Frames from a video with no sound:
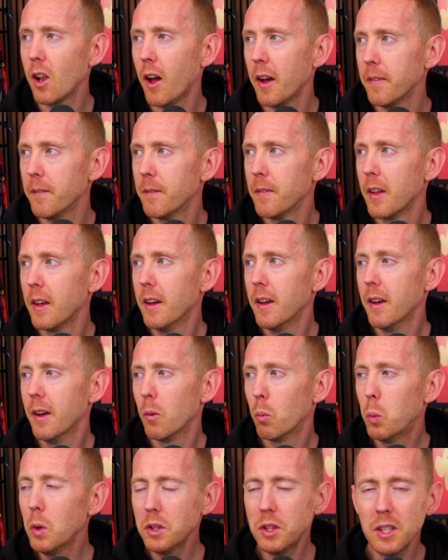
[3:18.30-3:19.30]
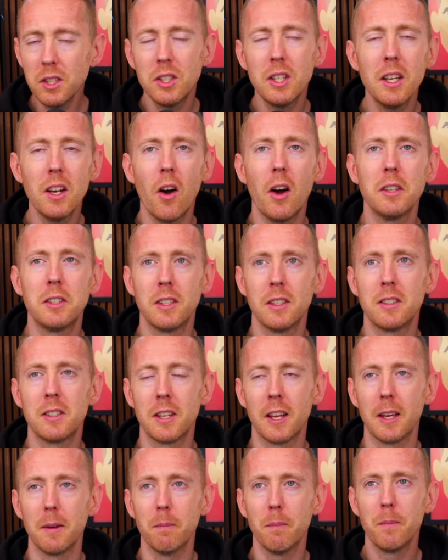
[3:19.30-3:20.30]
like... with this United
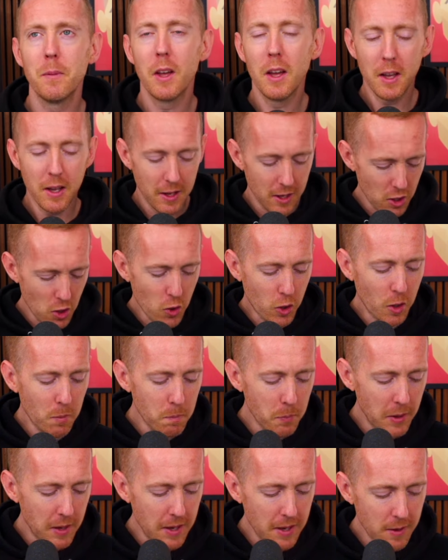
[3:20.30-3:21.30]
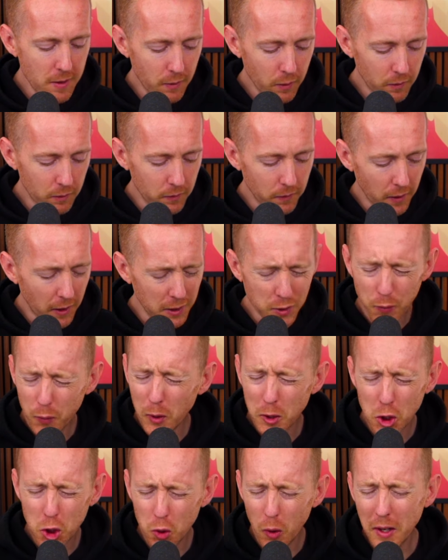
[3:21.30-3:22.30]
team, you can be as
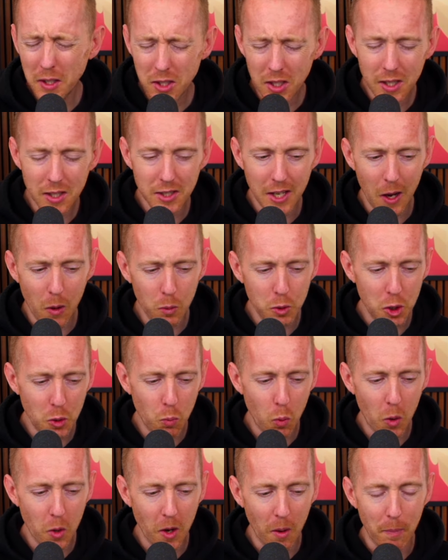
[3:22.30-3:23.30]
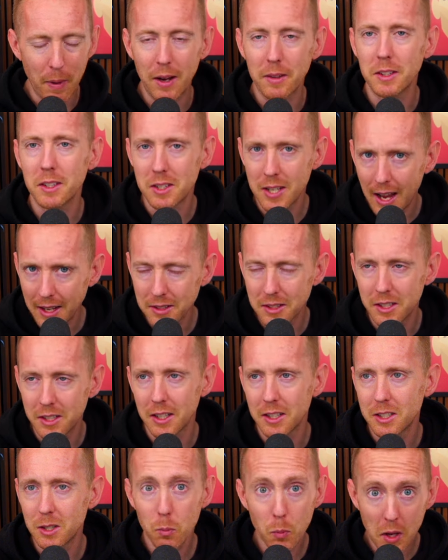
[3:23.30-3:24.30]
frustrated as hell as you want about the
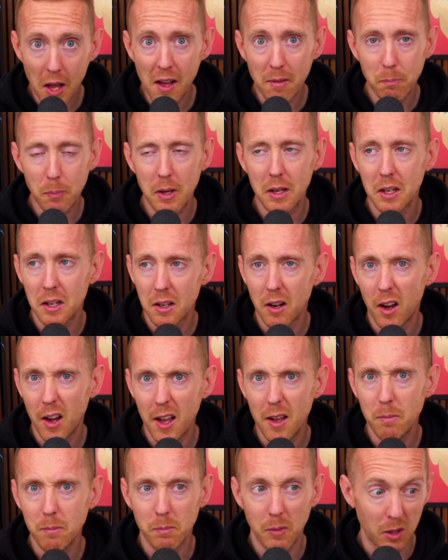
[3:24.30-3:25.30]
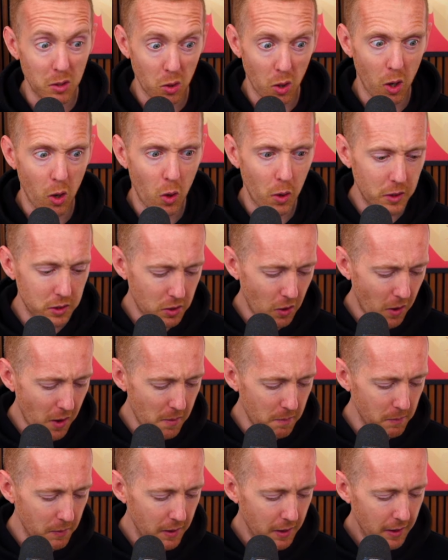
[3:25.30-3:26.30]
tactics, and we have been, and I am a lot of the
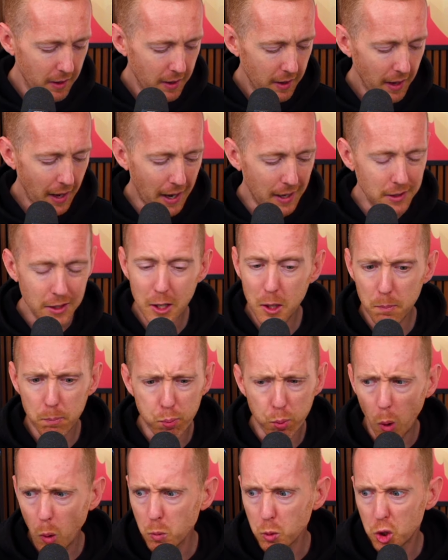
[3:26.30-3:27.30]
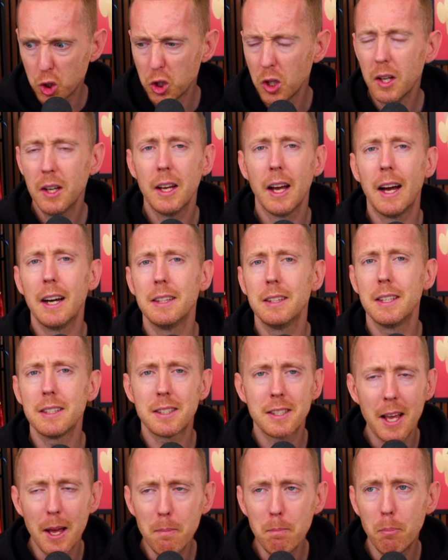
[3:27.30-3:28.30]
time, and the approach and the
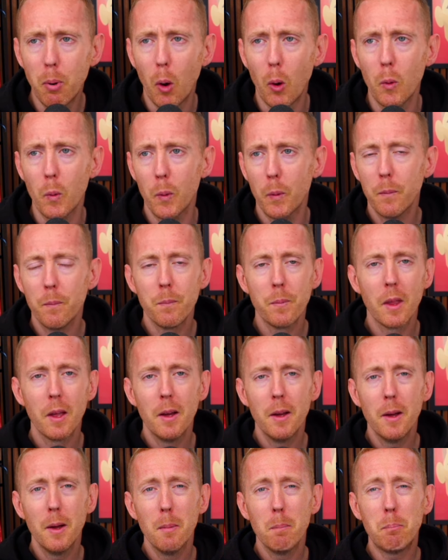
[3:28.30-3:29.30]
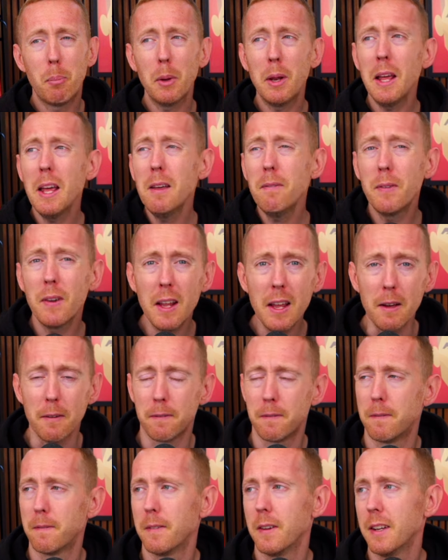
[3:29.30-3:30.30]
tempo. But even
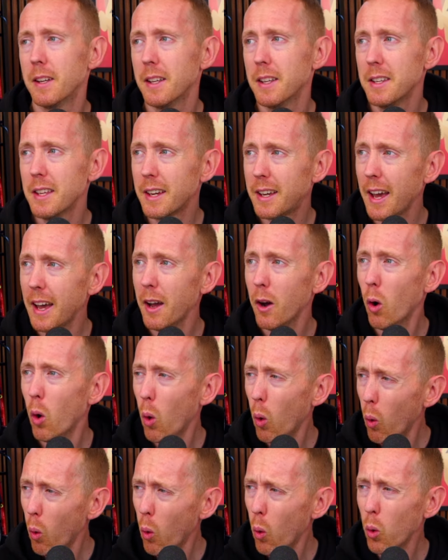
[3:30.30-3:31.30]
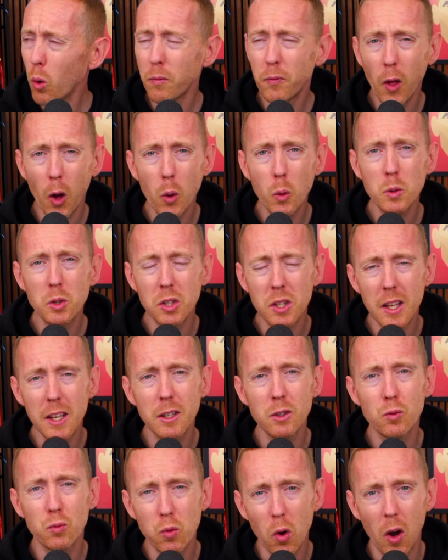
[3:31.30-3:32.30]
if you get all of those
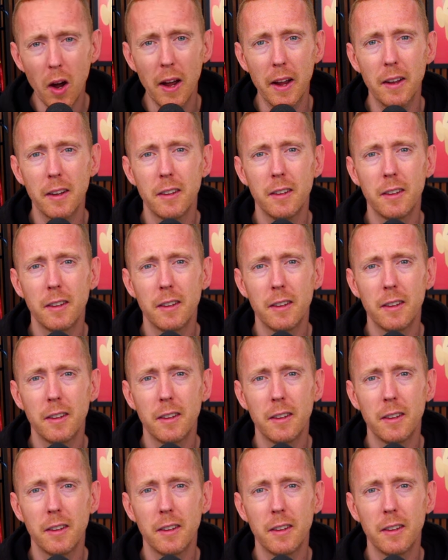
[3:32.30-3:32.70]
things right,